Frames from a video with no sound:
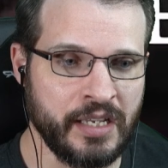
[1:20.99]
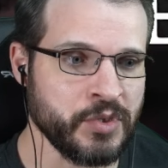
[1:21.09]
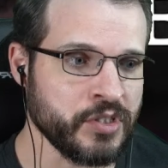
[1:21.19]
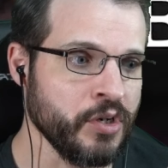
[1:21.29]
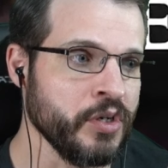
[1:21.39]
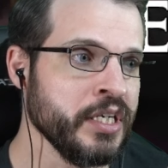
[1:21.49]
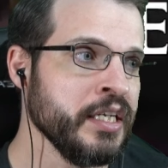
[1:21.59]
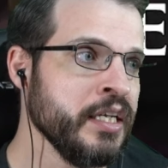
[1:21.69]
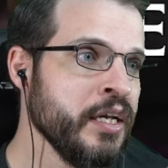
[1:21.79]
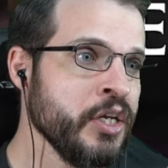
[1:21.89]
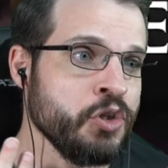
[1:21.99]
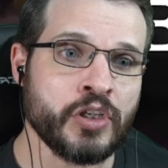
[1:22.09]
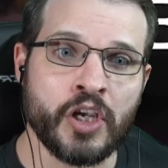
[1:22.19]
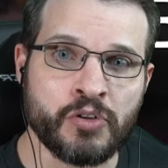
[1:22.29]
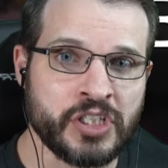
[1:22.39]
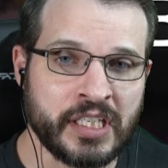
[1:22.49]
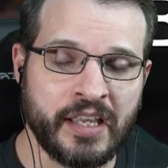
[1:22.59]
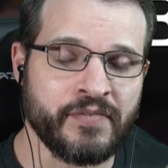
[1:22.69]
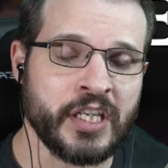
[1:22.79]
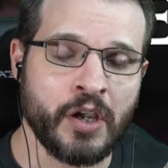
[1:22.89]
So you can go check that
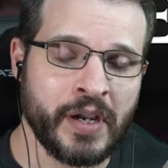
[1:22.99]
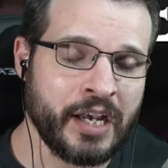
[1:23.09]
video out.